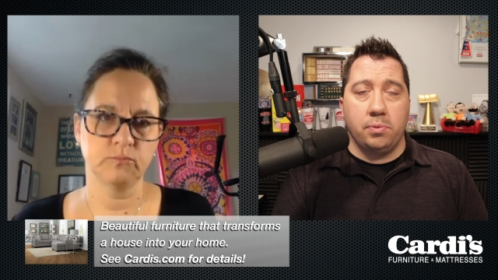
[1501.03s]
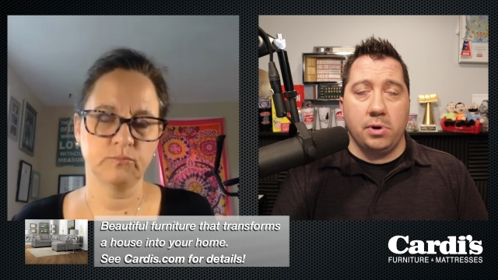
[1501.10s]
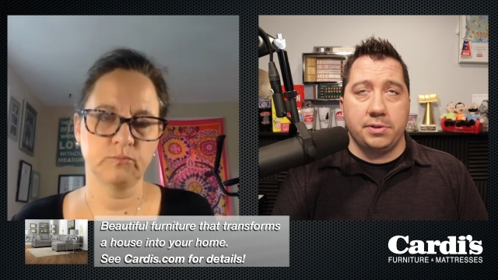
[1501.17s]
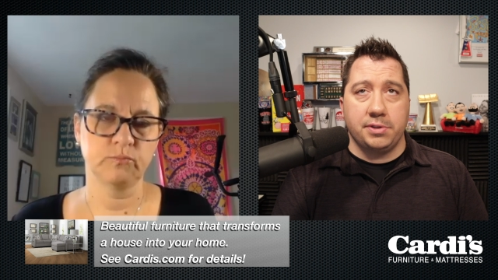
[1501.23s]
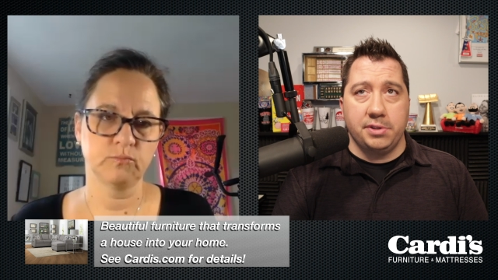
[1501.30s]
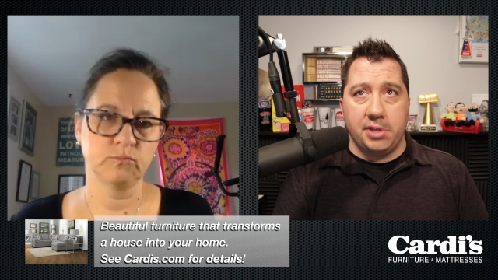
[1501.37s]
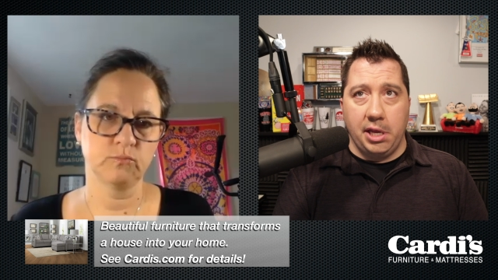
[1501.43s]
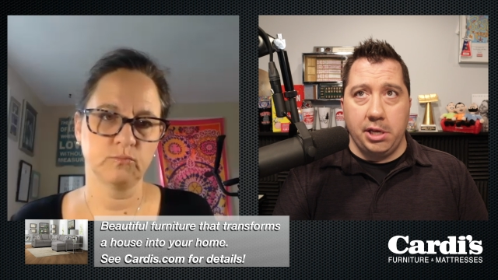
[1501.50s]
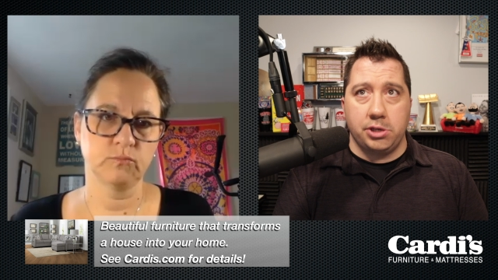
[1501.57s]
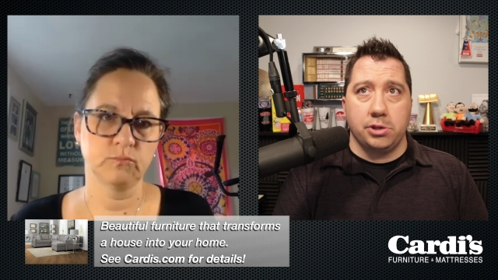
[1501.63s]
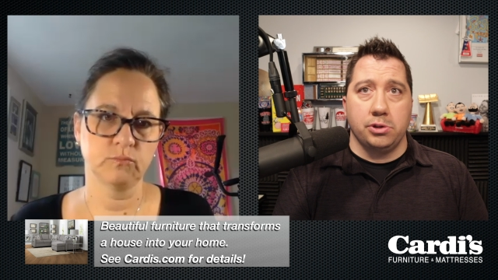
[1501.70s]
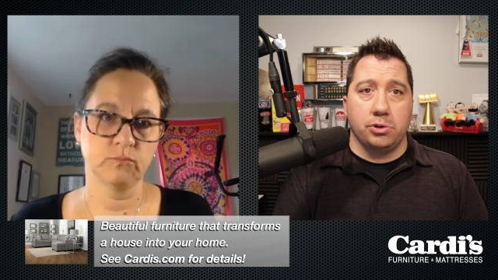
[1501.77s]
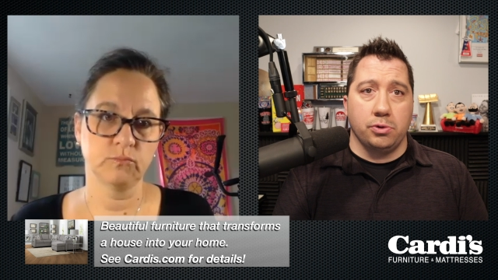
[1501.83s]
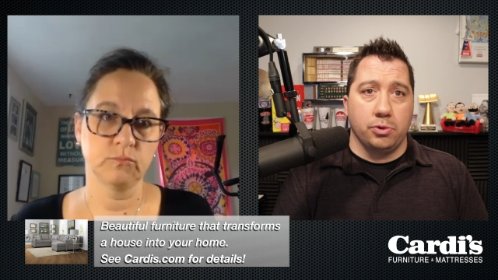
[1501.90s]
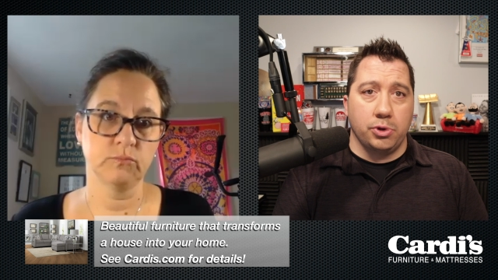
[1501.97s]

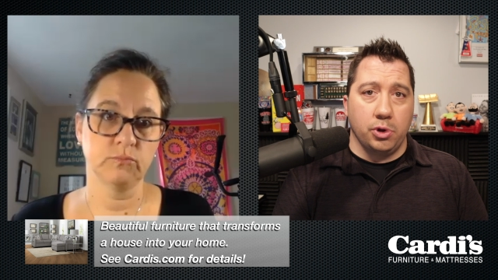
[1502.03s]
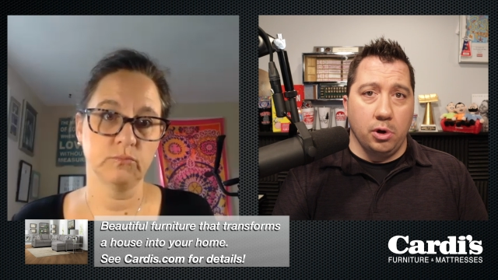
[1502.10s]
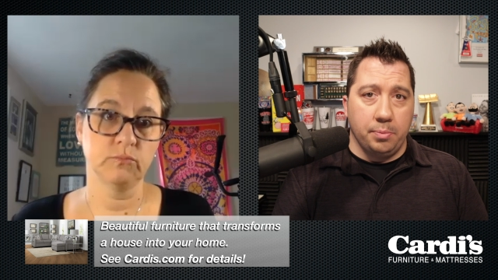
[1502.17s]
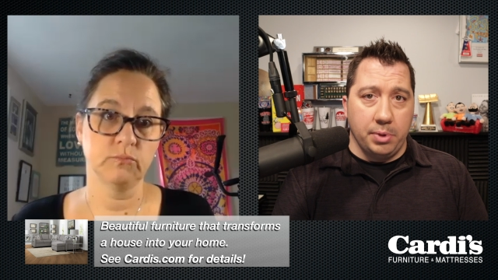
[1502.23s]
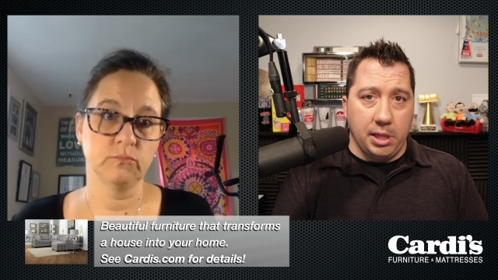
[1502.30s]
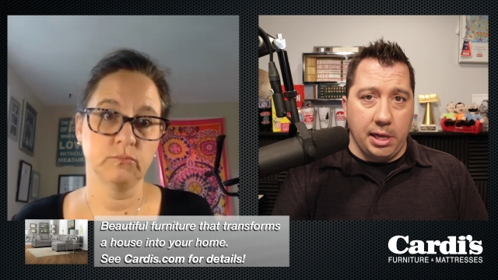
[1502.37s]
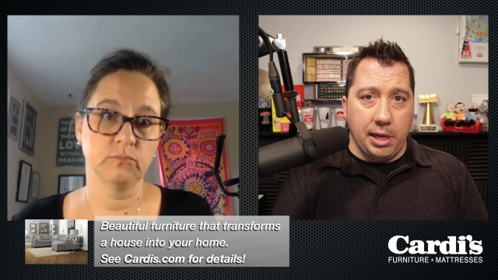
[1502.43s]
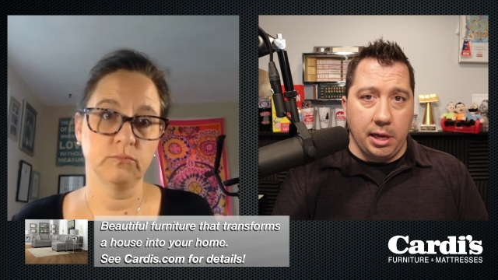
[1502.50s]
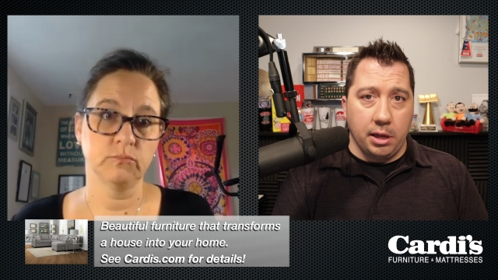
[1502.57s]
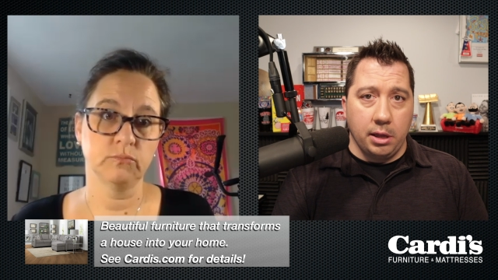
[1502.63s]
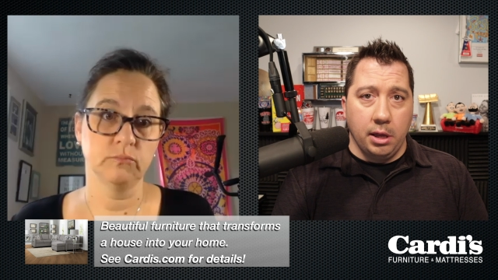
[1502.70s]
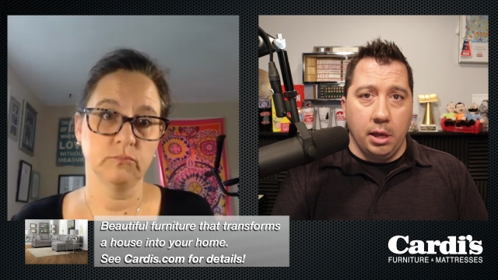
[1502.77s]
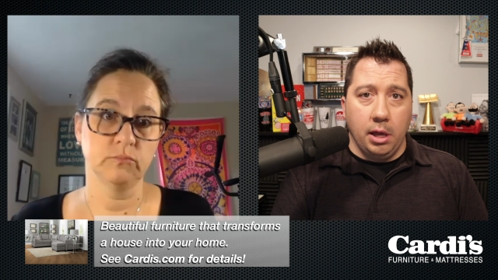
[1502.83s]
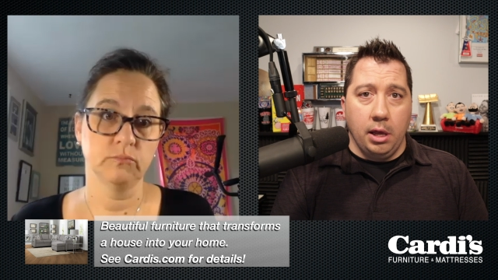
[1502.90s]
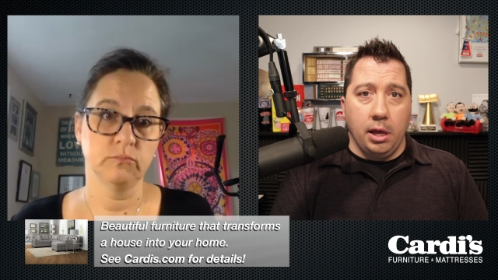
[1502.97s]
Speaker 1: presentation through your blog
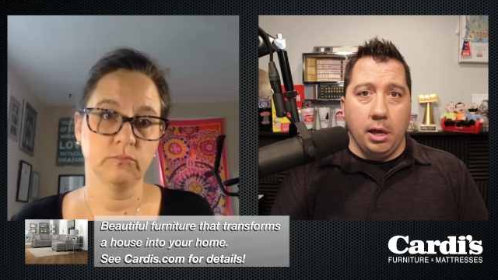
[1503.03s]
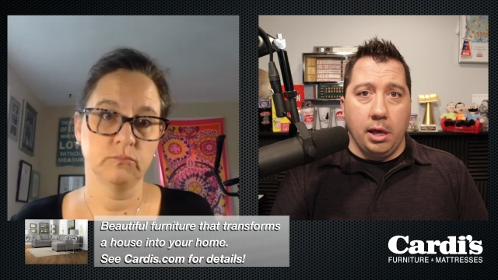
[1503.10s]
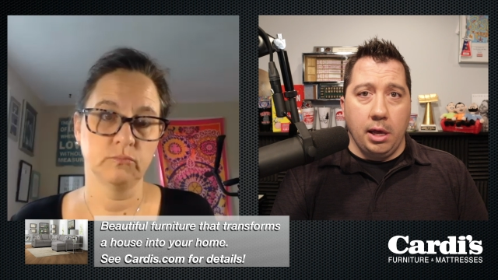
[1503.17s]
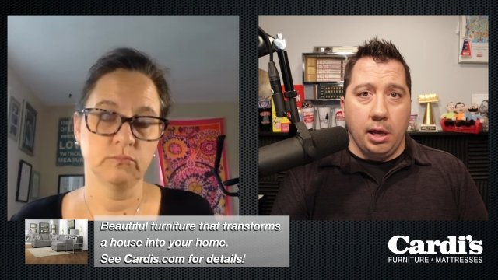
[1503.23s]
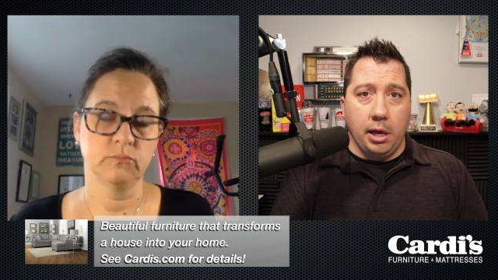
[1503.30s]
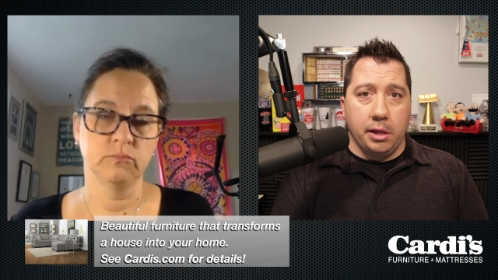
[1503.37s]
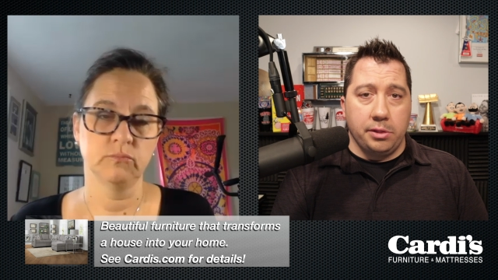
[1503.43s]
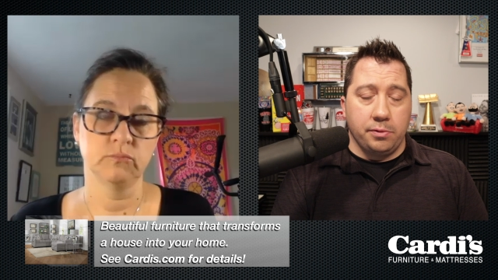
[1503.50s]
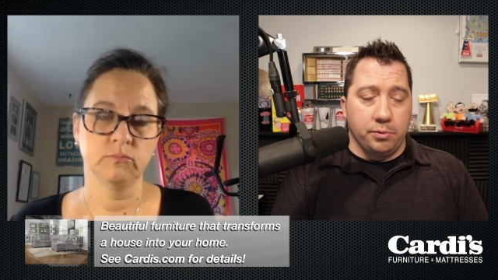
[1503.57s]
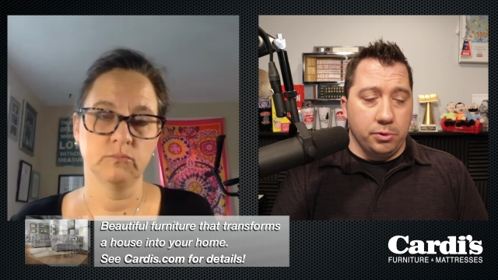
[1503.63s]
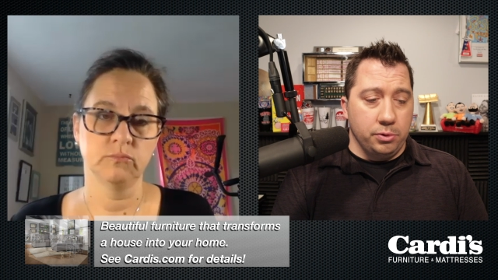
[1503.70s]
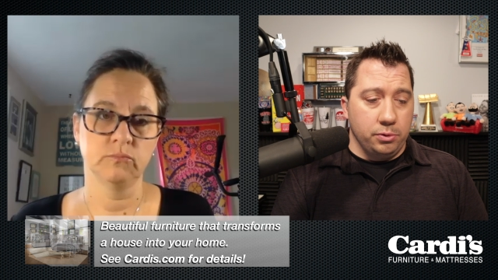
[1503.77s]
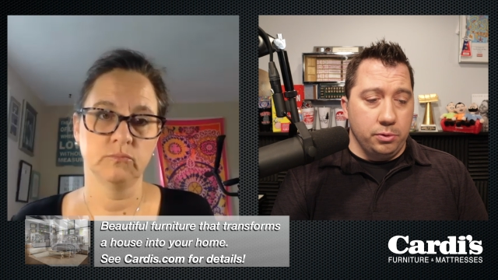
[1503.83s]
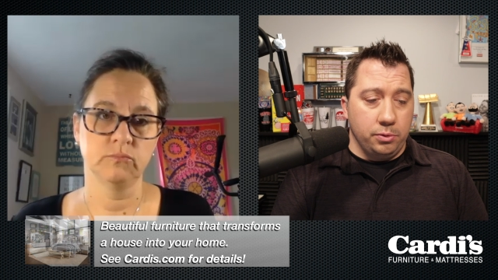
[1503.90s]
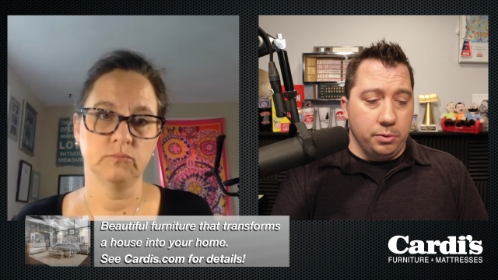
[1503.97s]
uh,
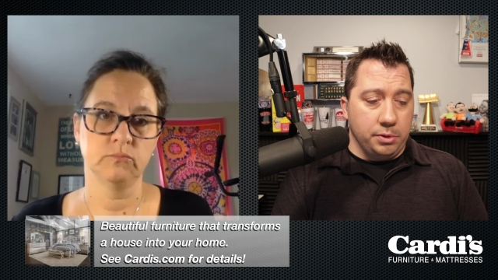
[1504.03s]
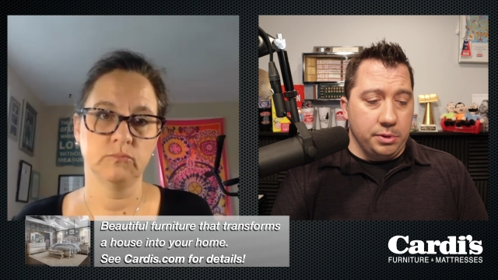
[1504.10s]
through